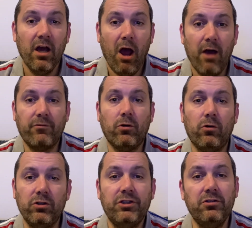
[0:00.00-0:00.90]
Of
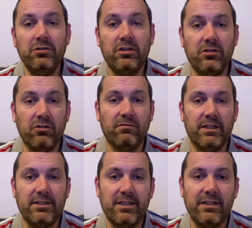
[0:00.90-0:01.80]
course, use the DOrunning
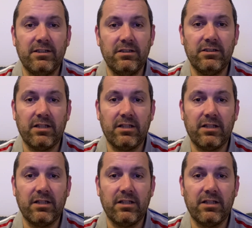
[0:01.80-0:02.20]
sessions